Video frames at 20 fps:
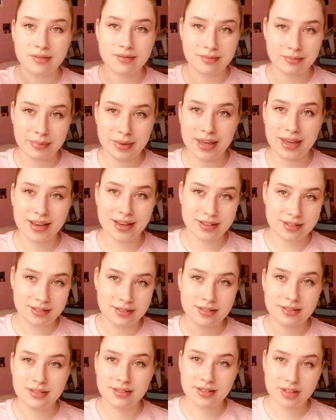being a
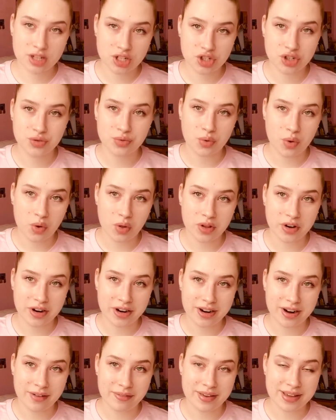controller
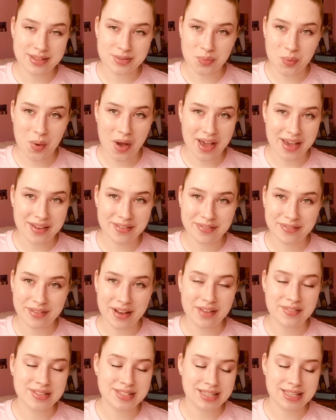of his wife. I've
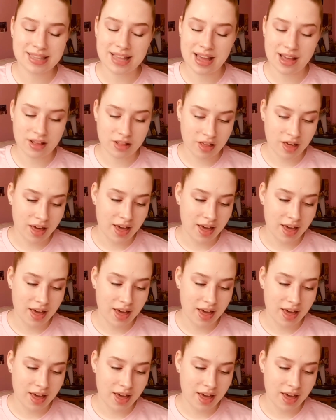seen that a lot.